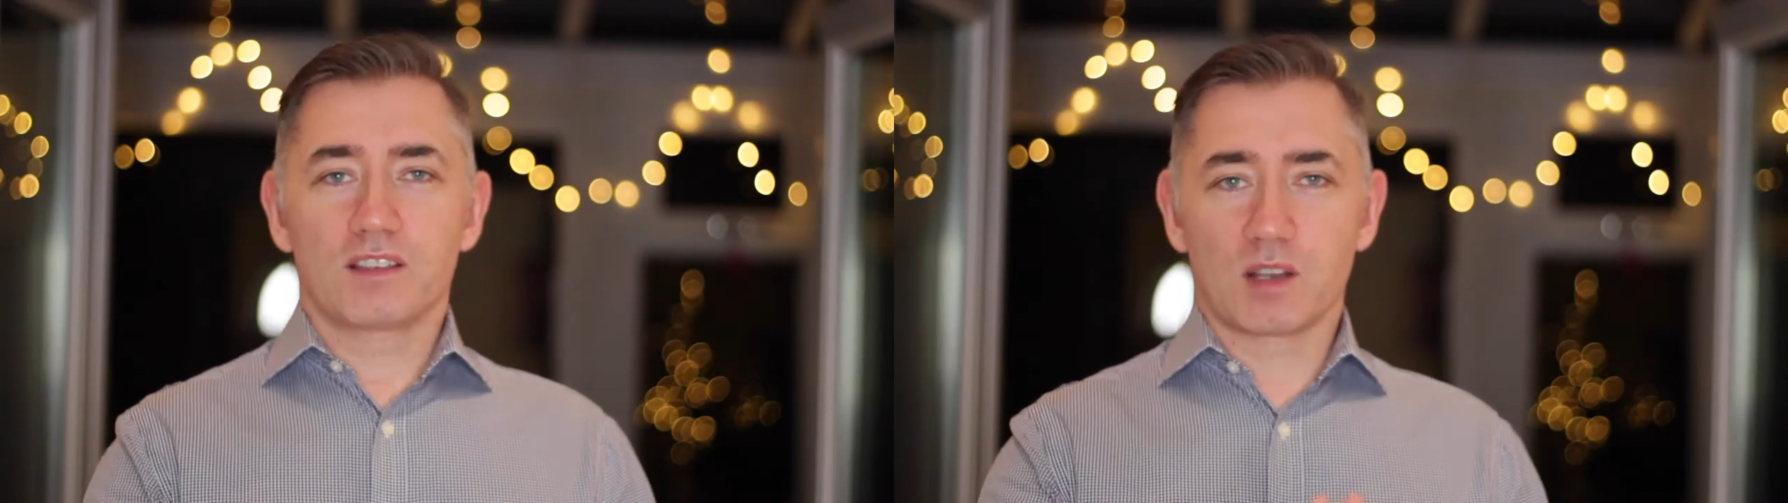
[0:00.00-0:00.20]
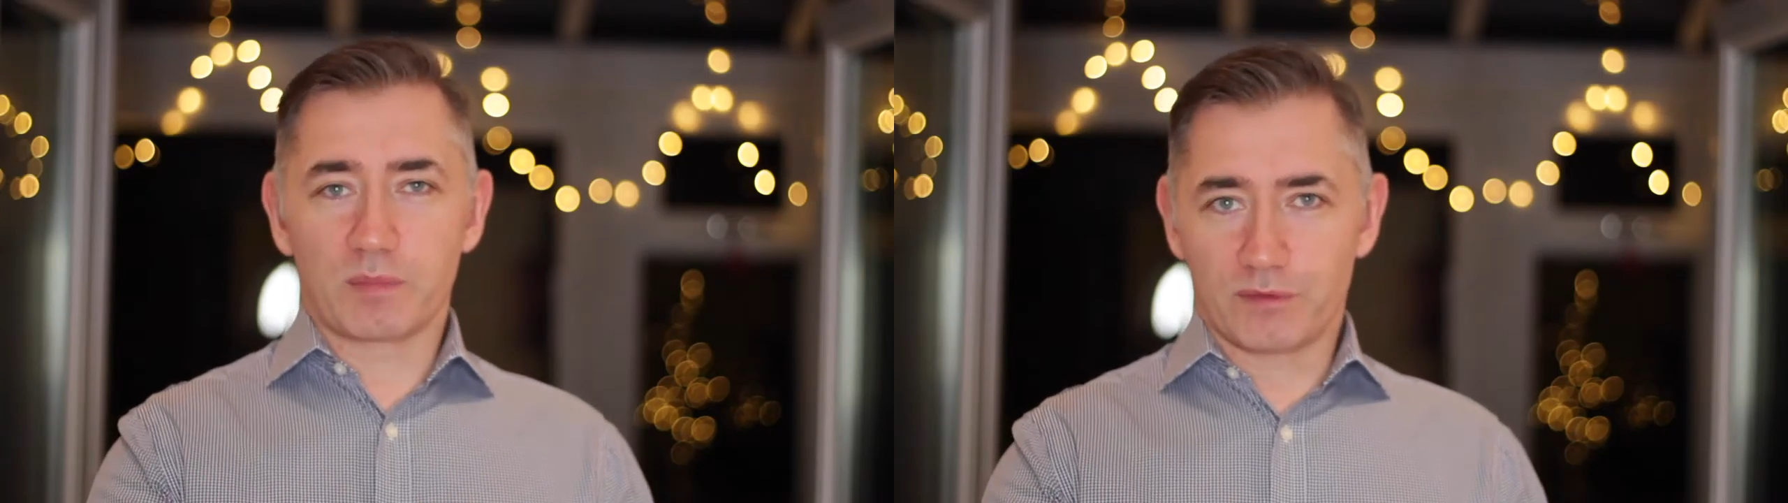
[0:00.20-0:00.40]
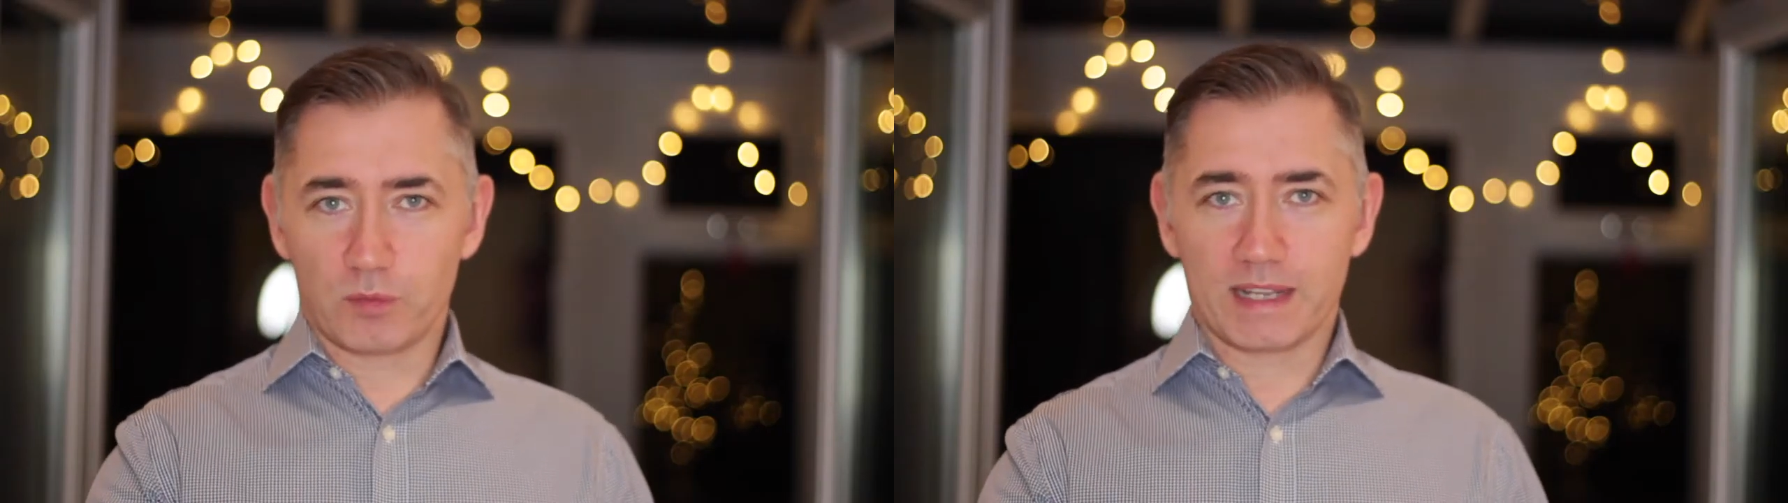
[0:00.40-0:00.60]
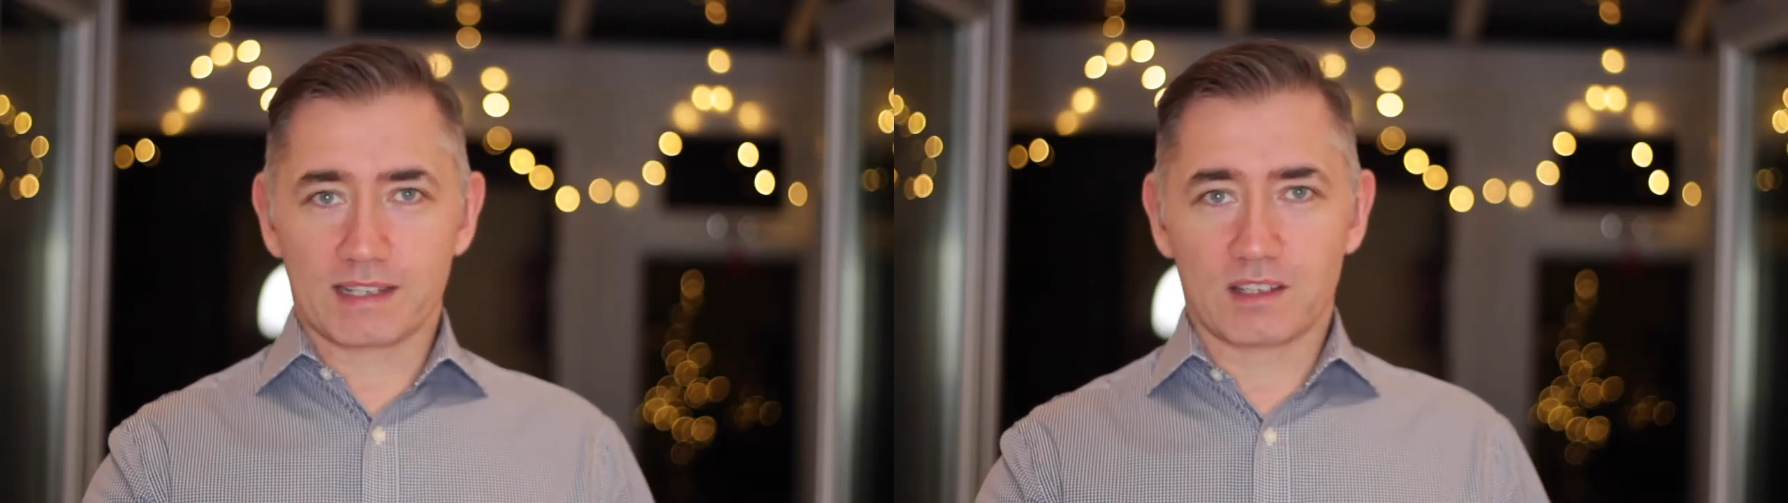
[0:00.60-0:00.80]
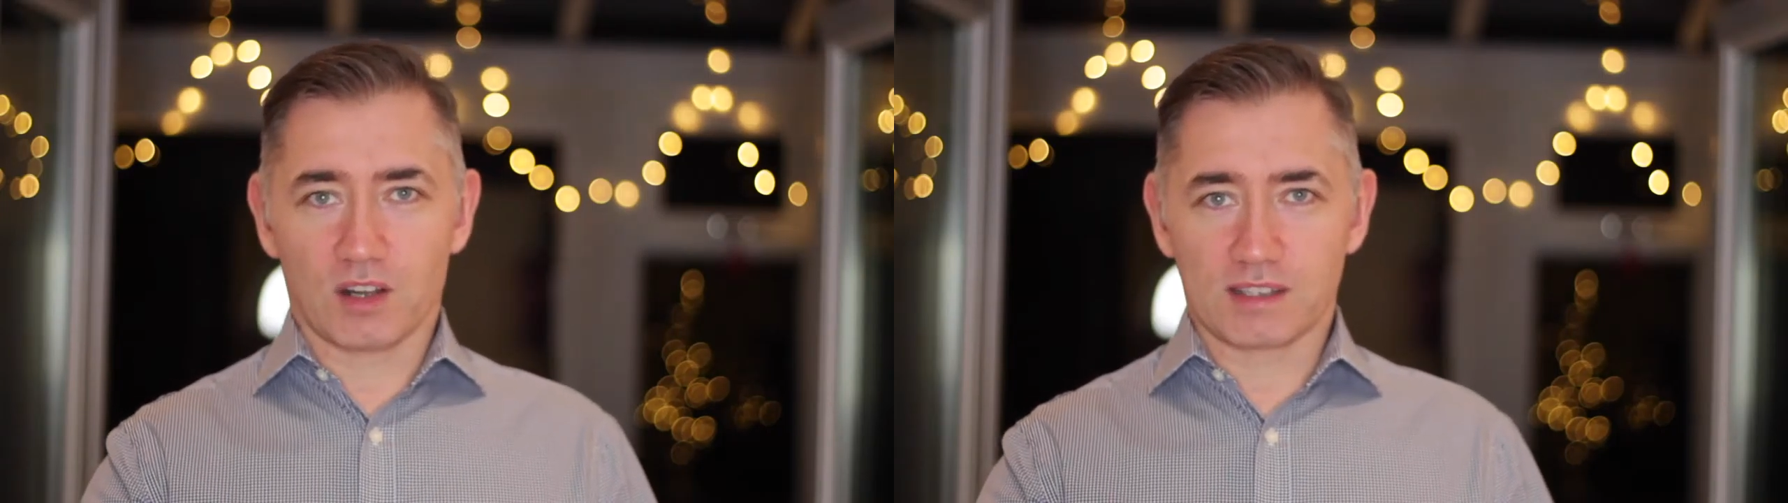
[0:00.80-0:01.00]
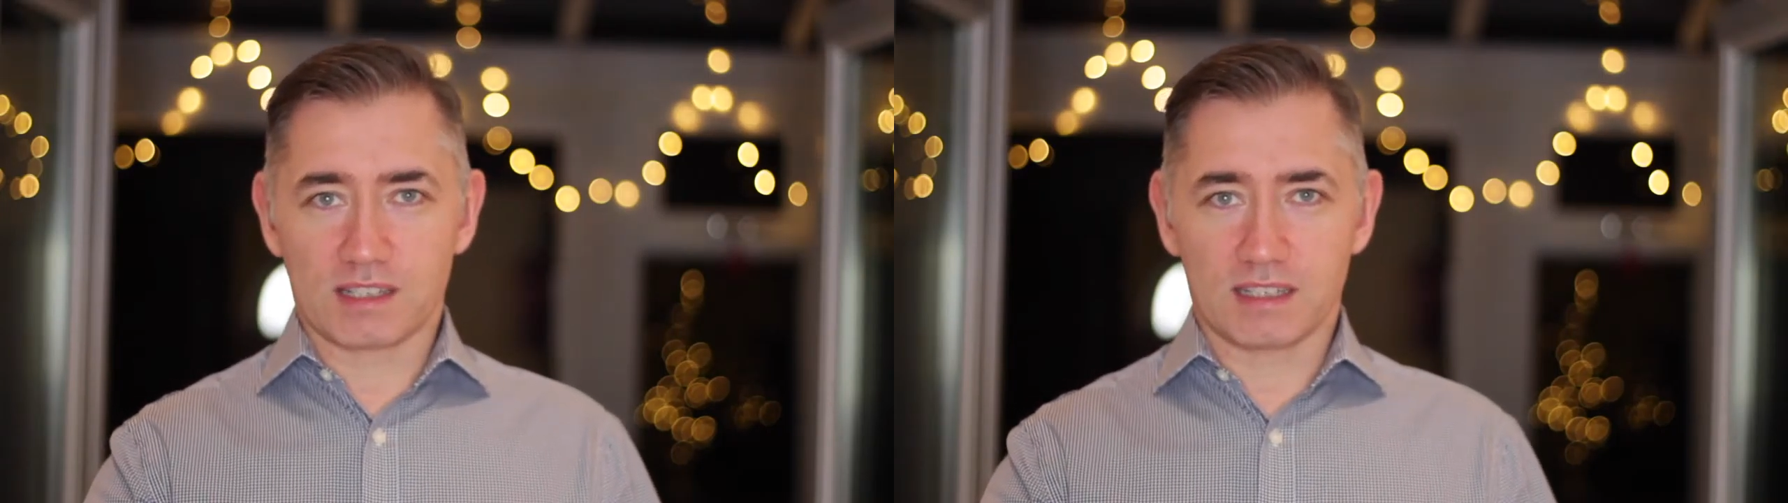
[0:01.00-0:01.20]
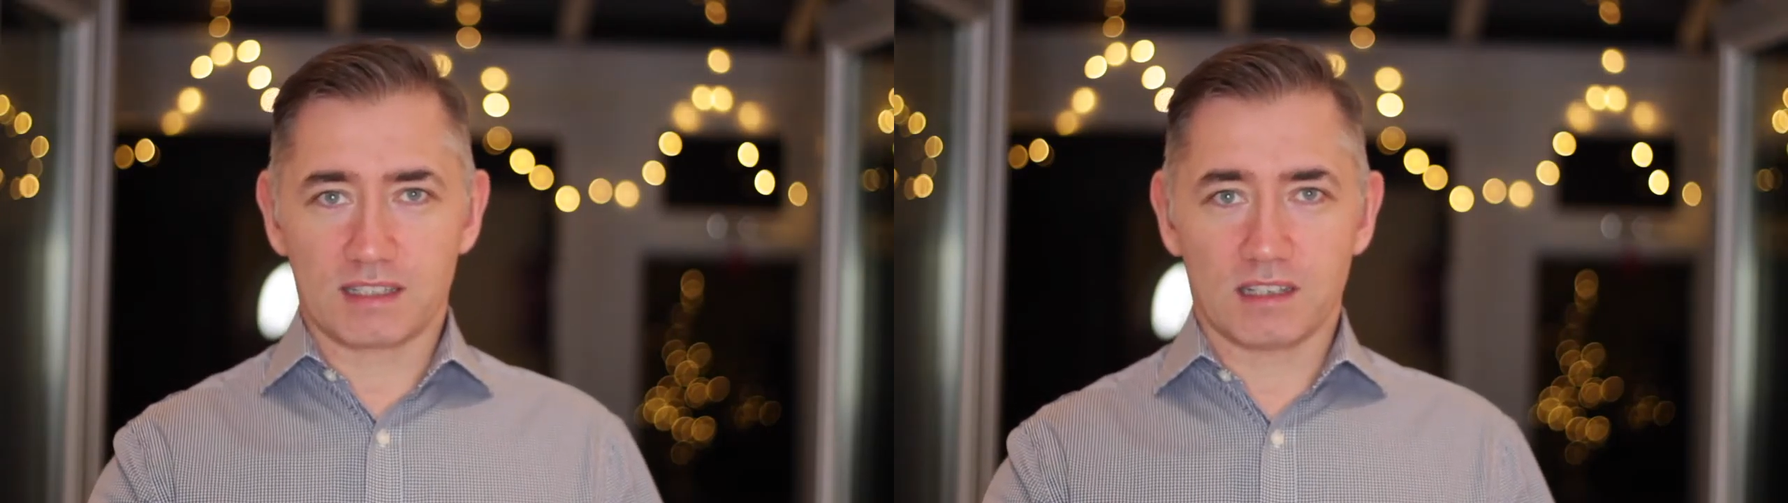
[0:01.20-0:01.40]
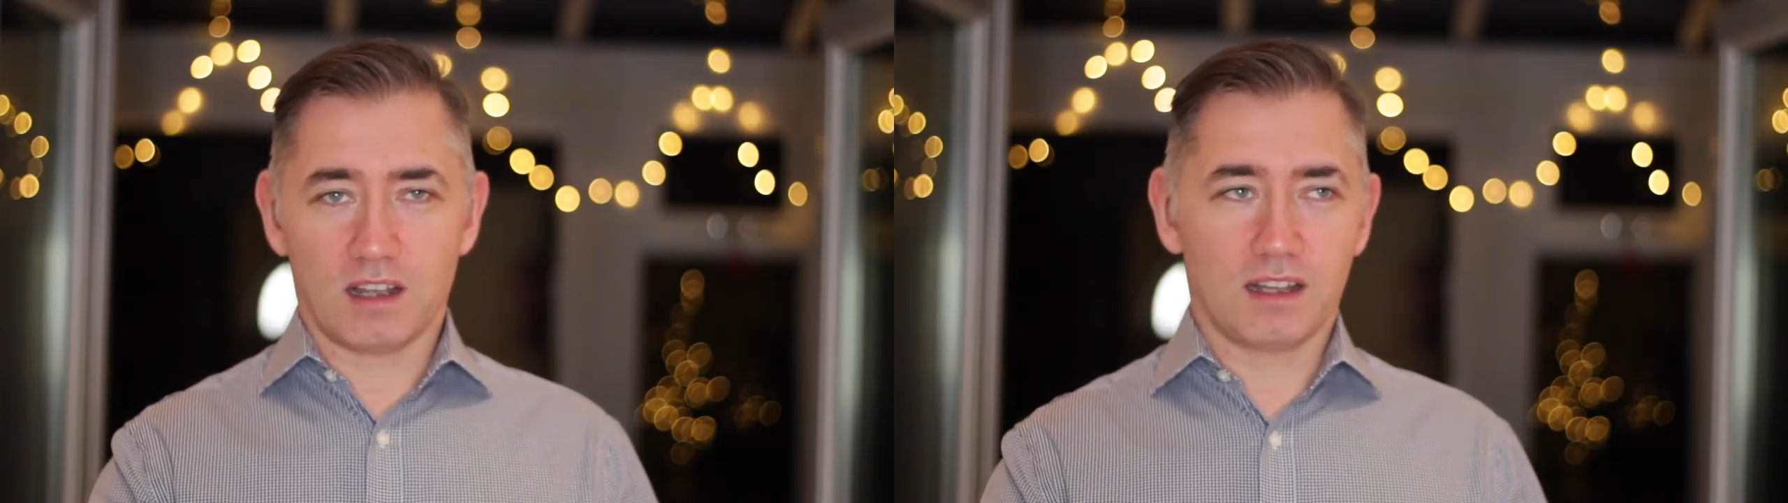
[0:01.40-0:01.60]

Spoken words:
So before we get started,